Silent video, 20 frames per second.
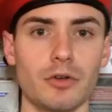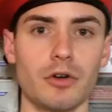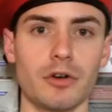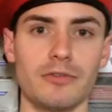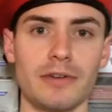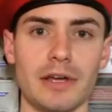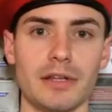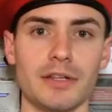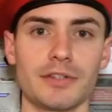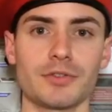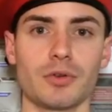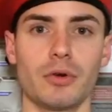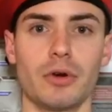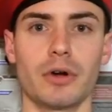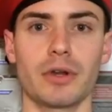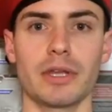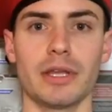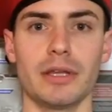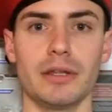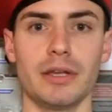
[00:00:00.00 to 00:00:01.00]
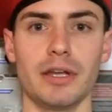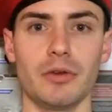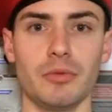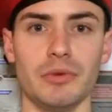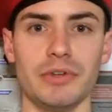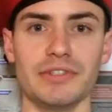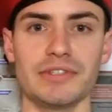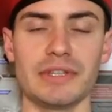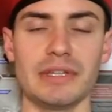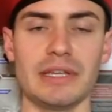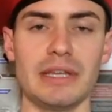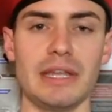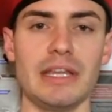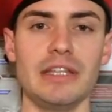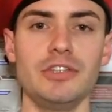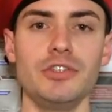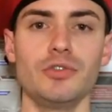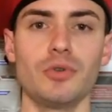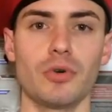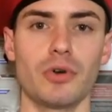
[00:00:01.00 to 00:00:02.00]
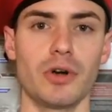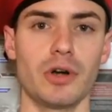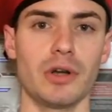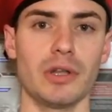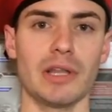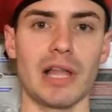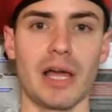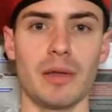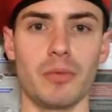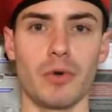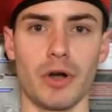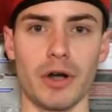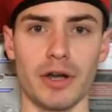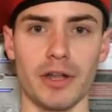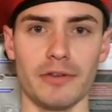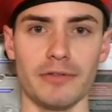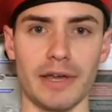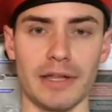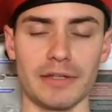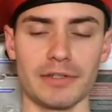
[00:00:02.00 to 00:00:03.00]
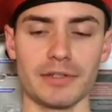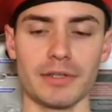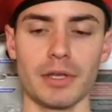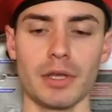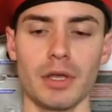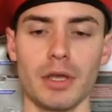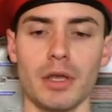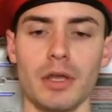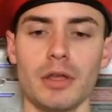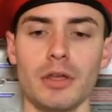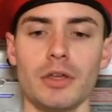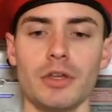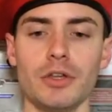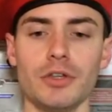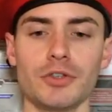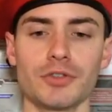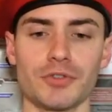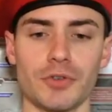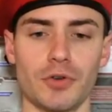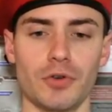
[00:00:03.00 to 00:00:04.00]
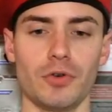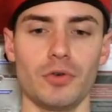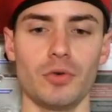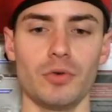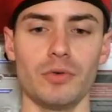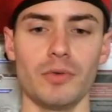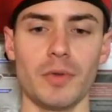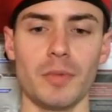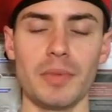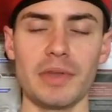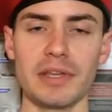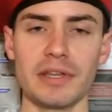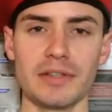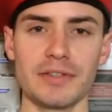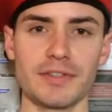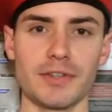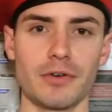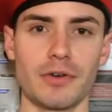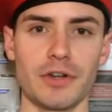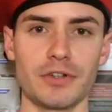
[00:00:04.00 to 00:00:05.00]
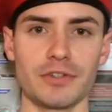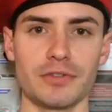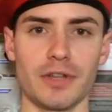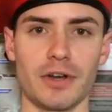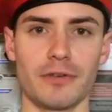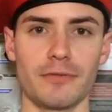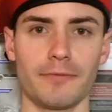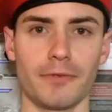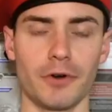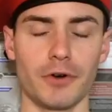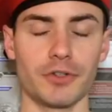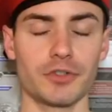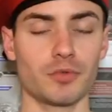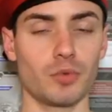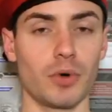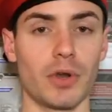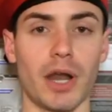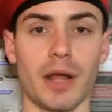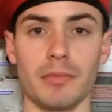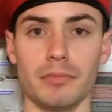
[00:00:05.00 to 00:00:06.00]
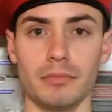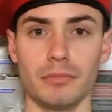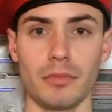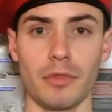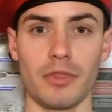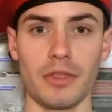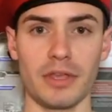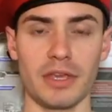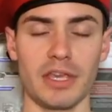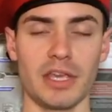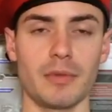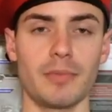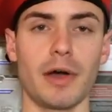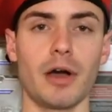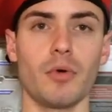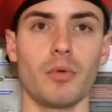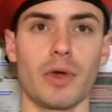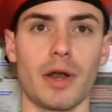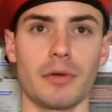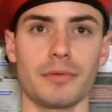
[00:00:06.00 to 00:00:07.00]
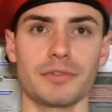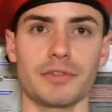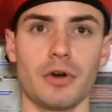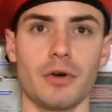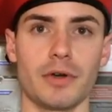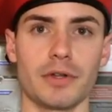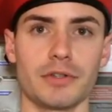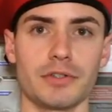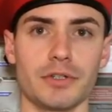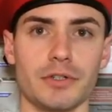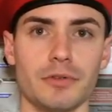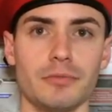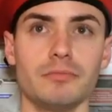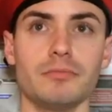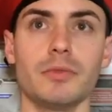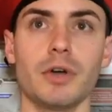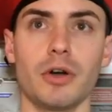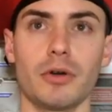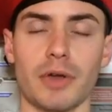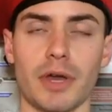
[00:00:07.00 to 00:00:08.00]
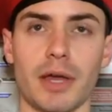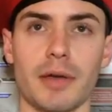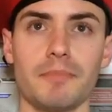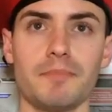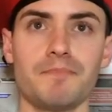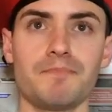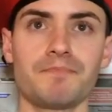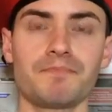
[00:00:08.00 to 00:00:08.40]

Corvallis, Oregon, and it was an indoor library event. So the big consideration there first when I'm thinking about what I was going to, okay,